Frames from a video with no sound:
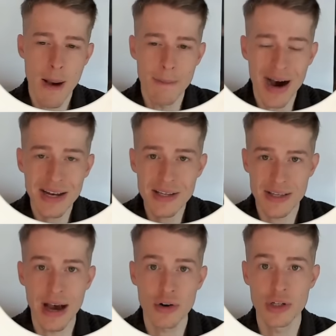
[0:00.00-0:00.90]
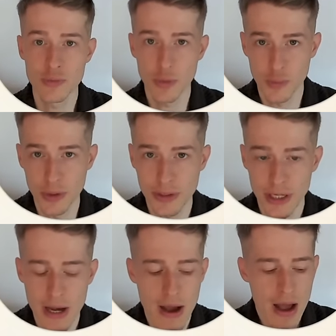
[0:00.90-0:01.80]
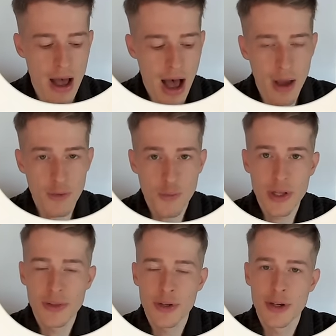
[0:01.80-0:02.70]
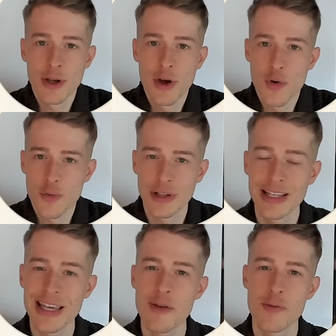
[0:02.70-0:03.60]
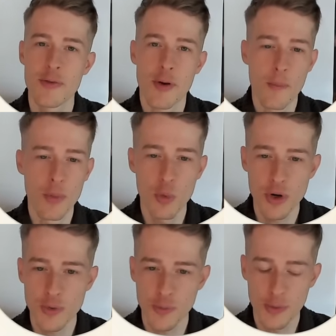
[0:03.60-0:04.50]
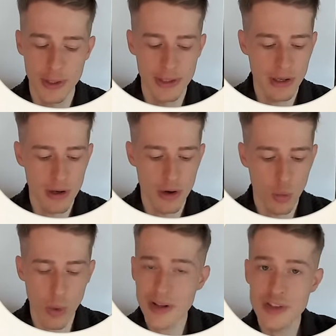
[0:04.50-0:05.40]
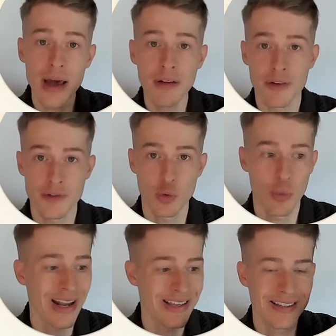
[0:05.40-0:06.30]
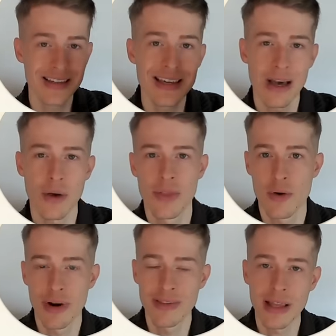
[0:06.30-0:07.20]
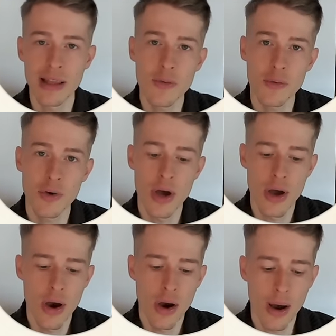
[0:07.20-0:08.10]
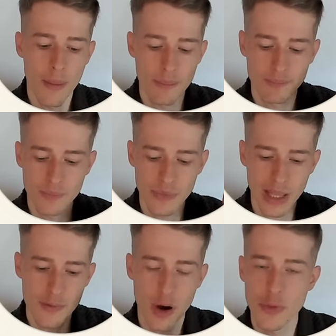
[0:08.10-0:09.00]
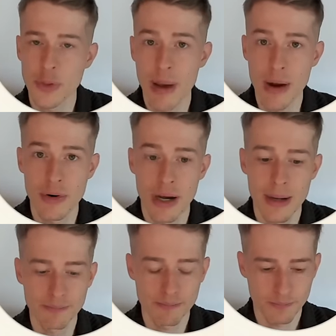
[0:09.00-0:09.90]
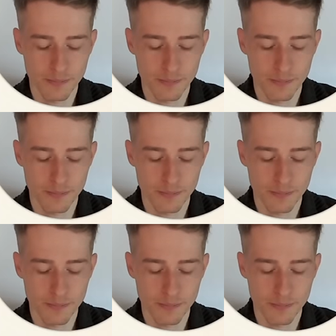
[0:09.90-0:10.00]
my desire is fulfilled. I feel the relief, the wish fulfilled when it's manifested, when I see it out there, right? They live after the paradigm,